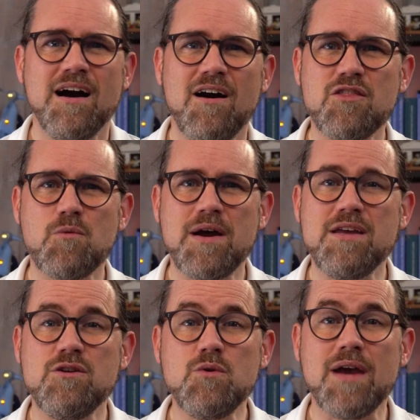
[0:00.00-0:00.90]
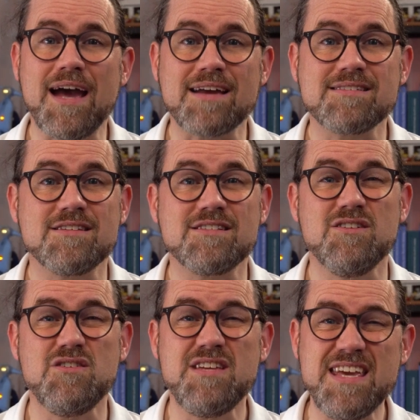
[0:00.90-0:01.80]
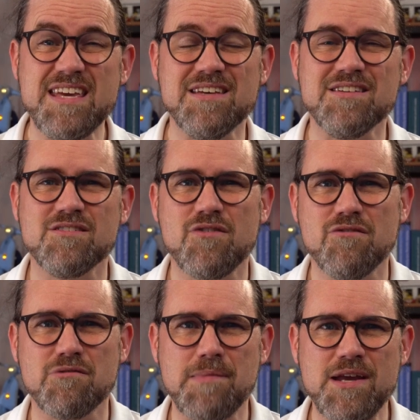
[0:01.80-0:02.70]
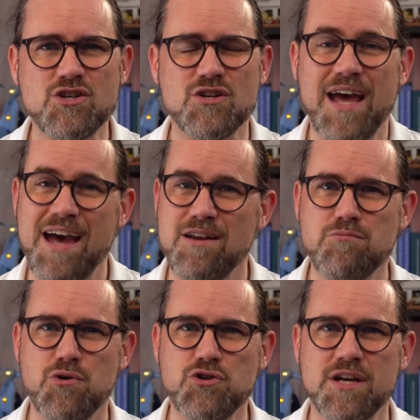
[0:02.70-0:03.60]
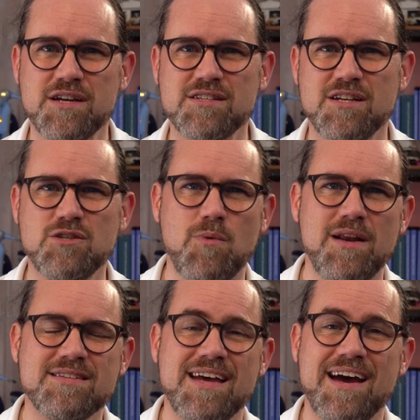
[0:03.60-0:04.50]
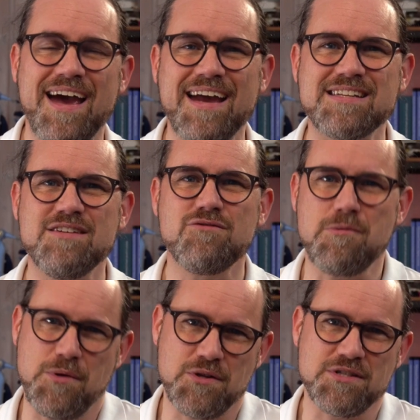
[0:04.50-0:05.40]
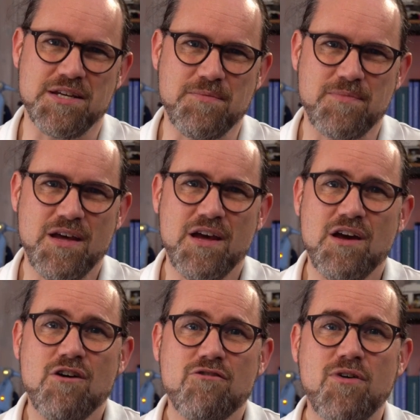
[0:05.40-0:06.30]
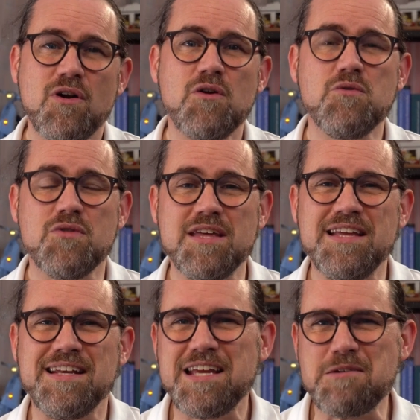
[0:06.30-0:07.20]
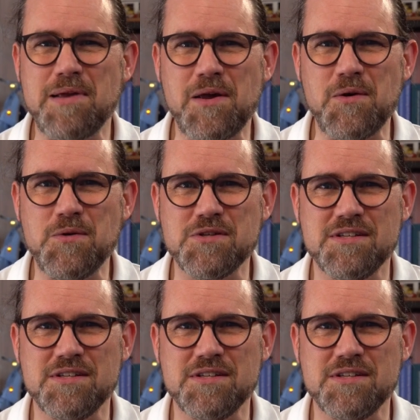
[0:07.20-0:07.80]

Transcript: Either way, you get access to years of information and projects, as well as our active community. Follow the link below